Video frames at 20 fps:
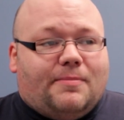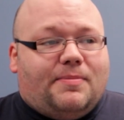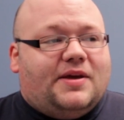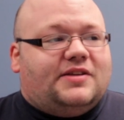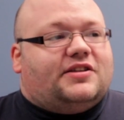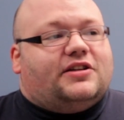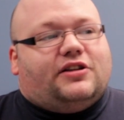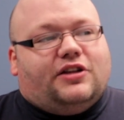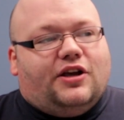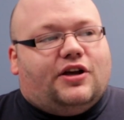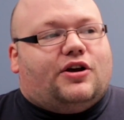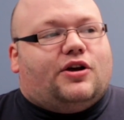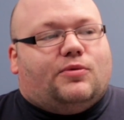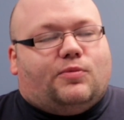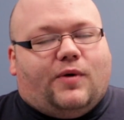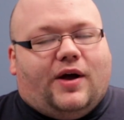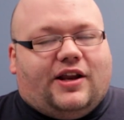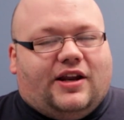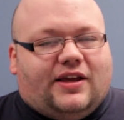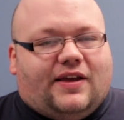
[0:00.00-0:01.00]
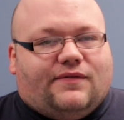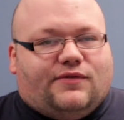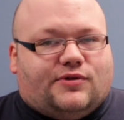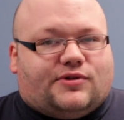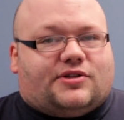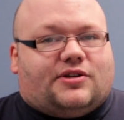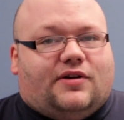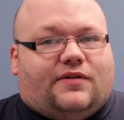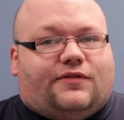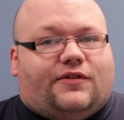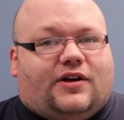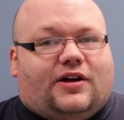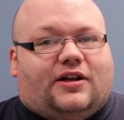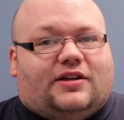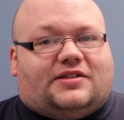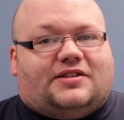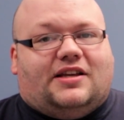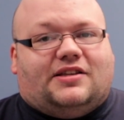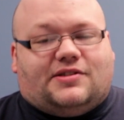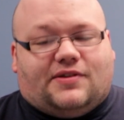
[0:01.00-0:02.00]
basically a good way to give yourself
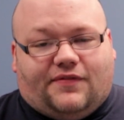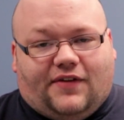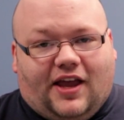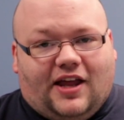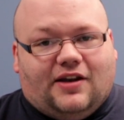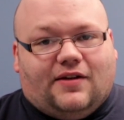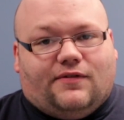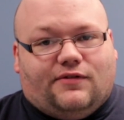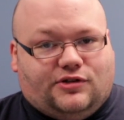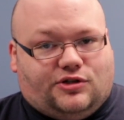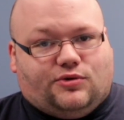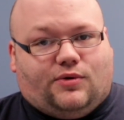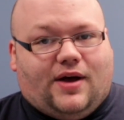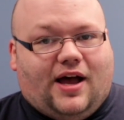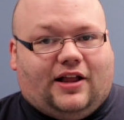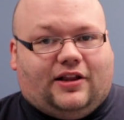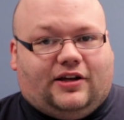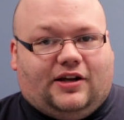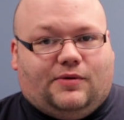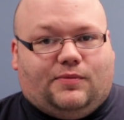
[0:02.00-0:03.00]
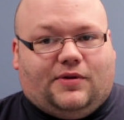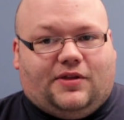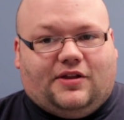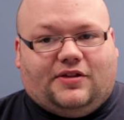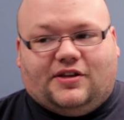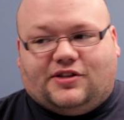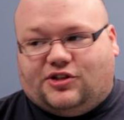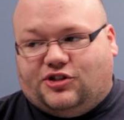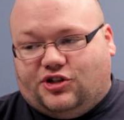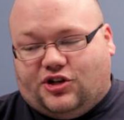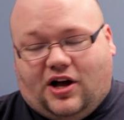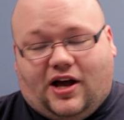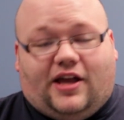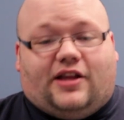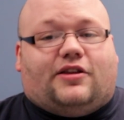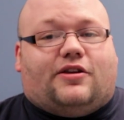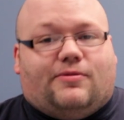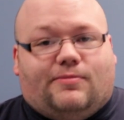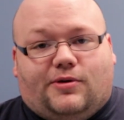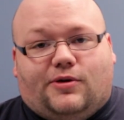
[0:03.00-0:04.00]
a sense of individuality within this
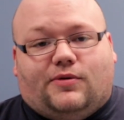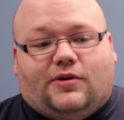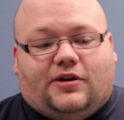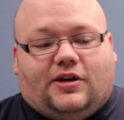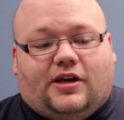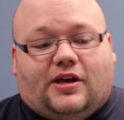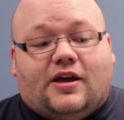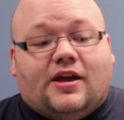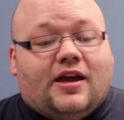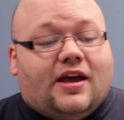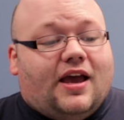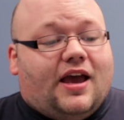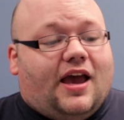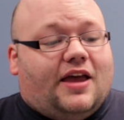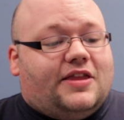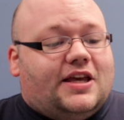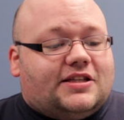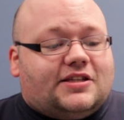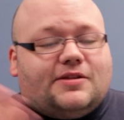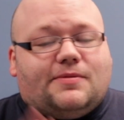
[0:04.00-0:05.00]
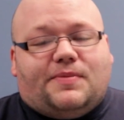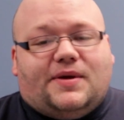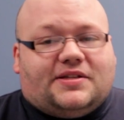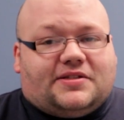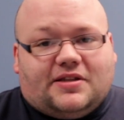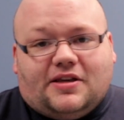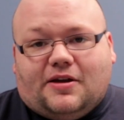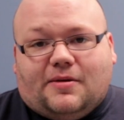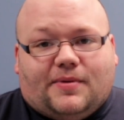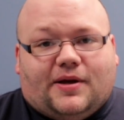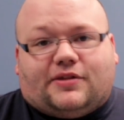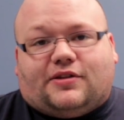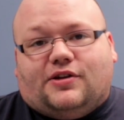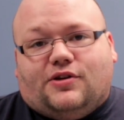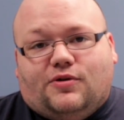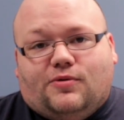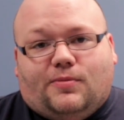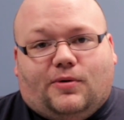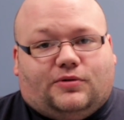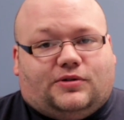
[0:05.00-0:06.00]
giant community. And that's the best thing about the
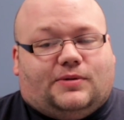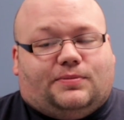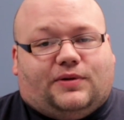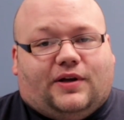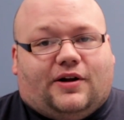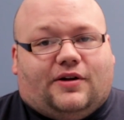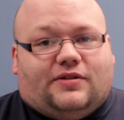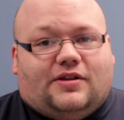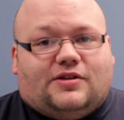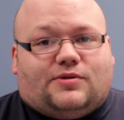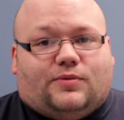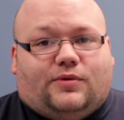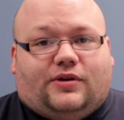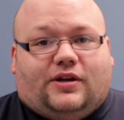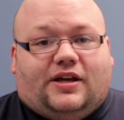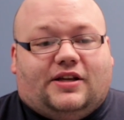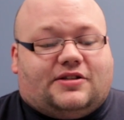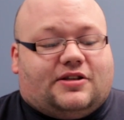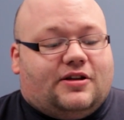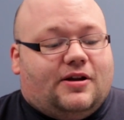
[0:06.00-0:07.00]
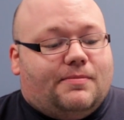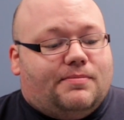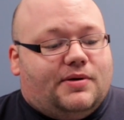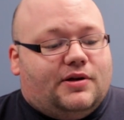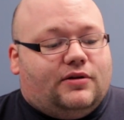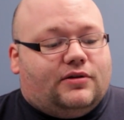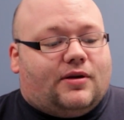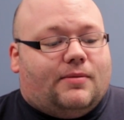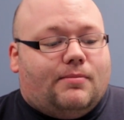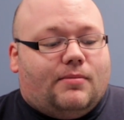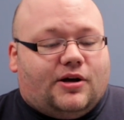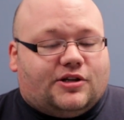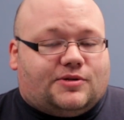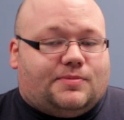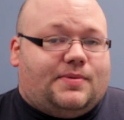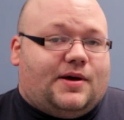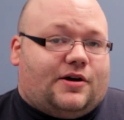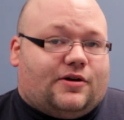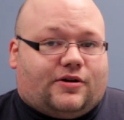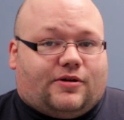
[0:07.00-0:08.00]
new multiplayer in this one. It's going to build a
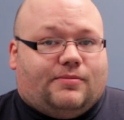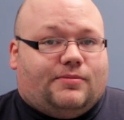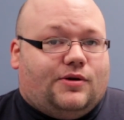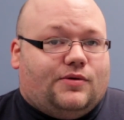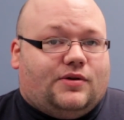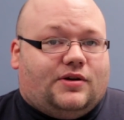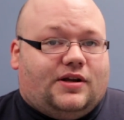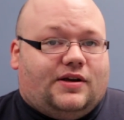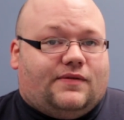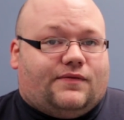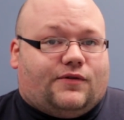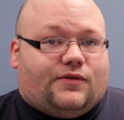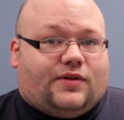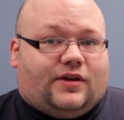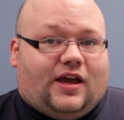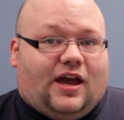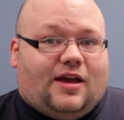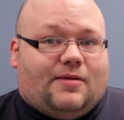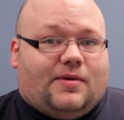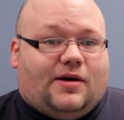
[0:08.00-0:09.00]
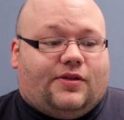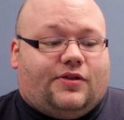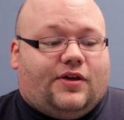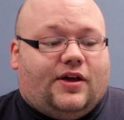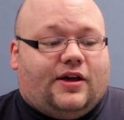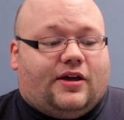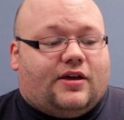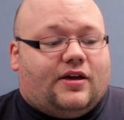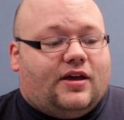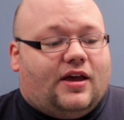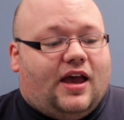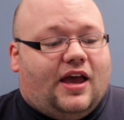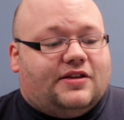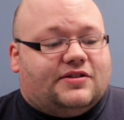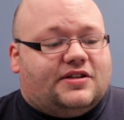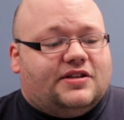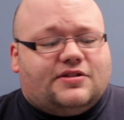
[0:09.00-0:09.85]
much better community for the game, I think. And